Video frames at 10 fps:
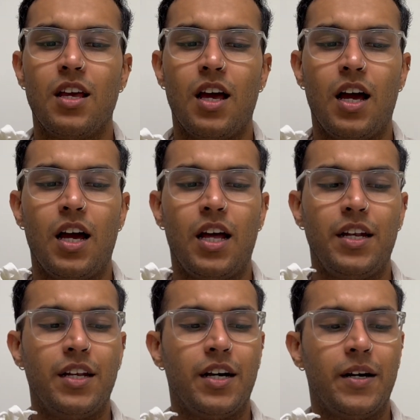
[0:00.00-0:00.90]

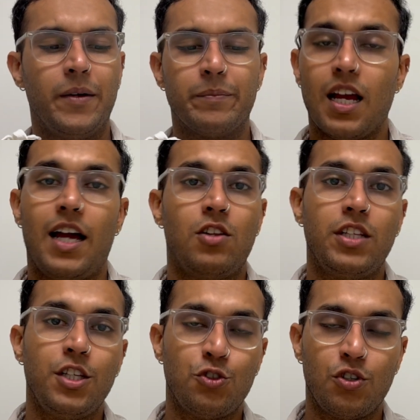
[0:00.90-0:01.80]
and I don't
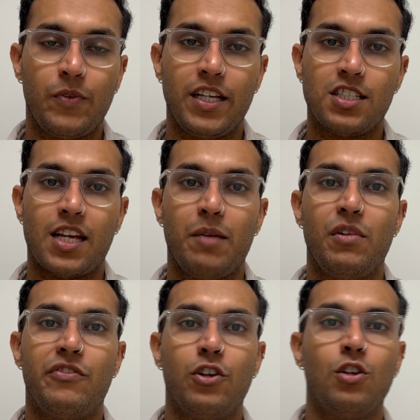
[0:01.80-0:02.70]
think you should waste time.
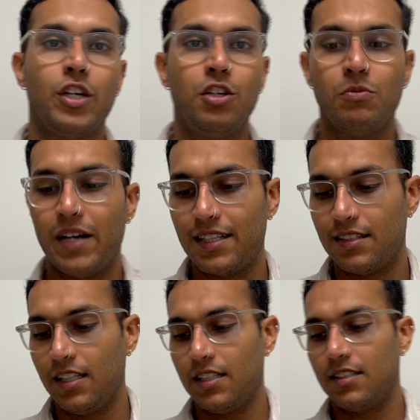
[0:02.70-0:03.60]
If you're looking to buy
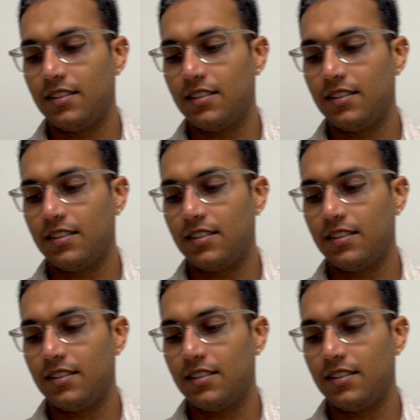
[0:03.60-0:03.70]
sneakers